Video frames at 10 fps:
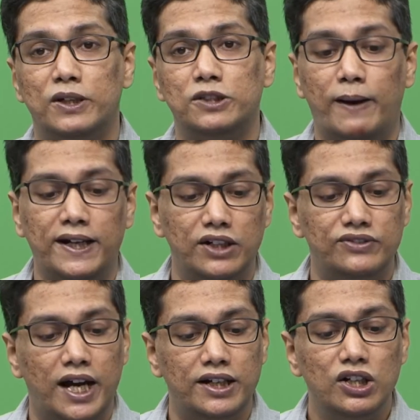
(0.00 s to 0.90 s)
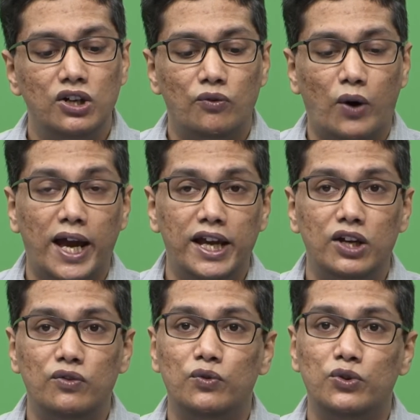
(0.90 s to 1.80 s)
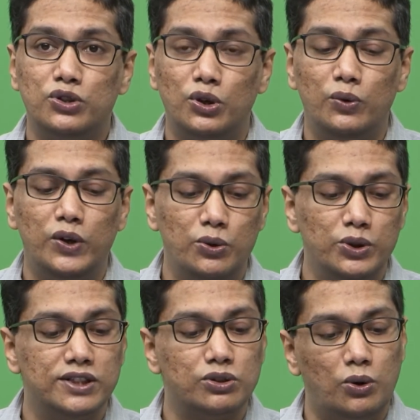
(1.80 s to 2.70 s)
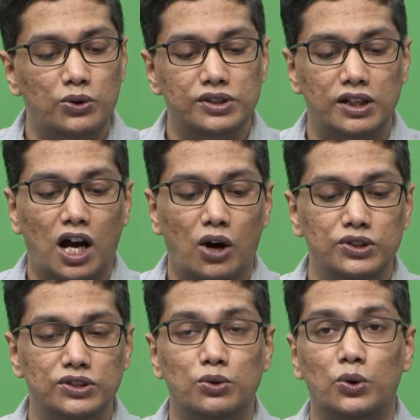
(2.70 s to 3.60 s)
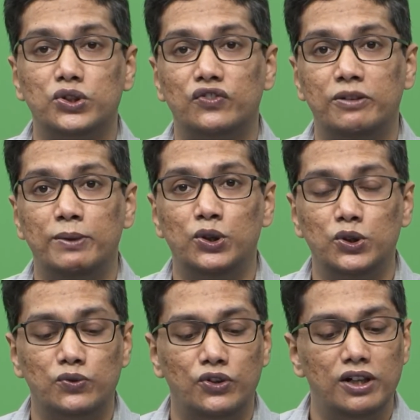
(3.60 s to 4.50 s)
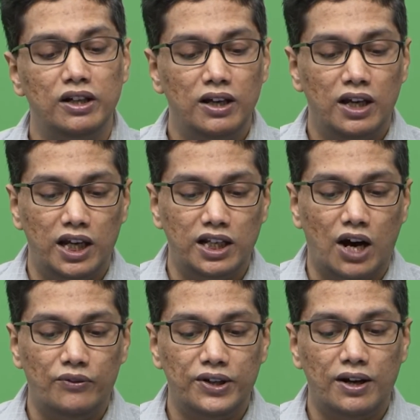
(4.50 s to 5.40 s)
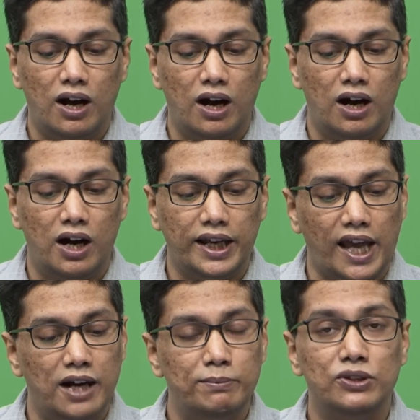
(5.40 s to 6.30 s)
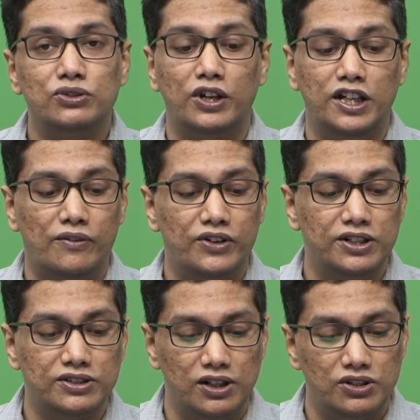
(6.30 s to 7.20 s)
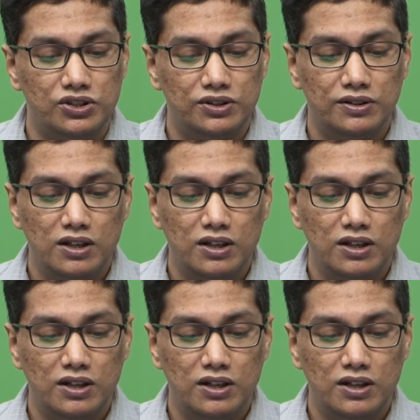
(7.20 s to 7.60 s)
perspective that why should we do this course and how this course would be useful in our academics or in our research.